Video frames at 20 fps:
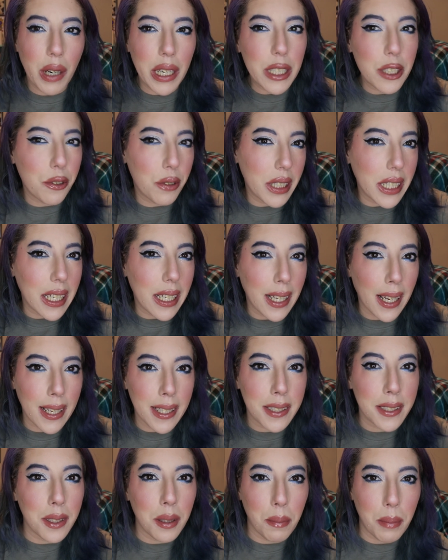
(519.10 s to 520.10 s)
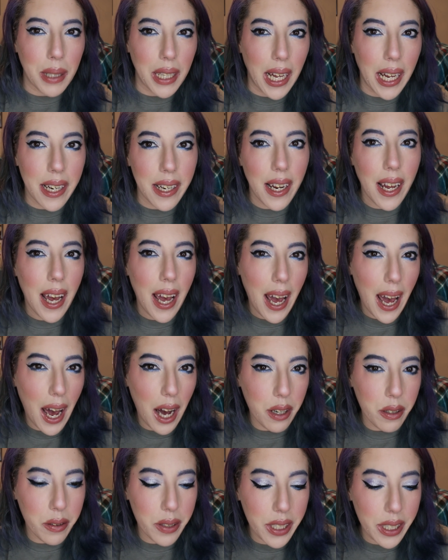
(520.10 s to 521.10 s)
where it's really nice to blend
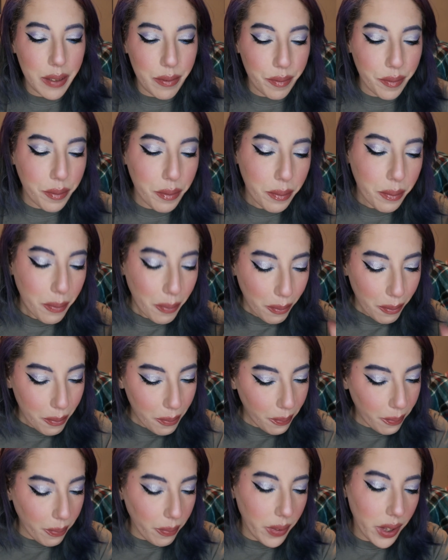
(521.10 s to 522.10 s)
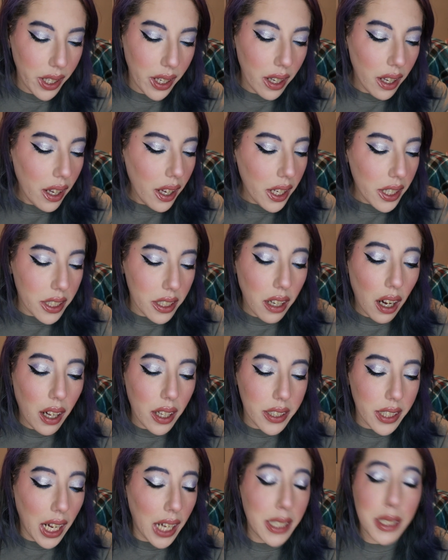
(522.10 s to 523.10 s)
out.
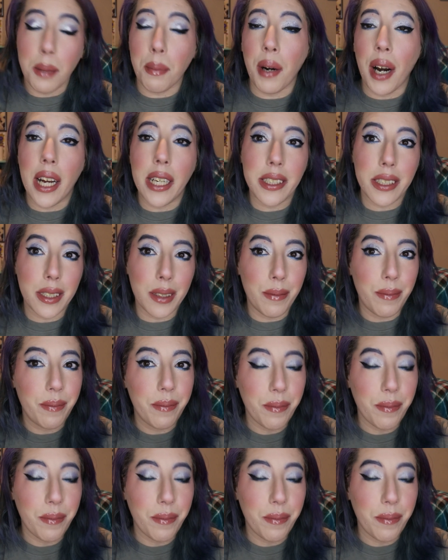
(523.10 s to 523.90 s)
Y'all not surprised.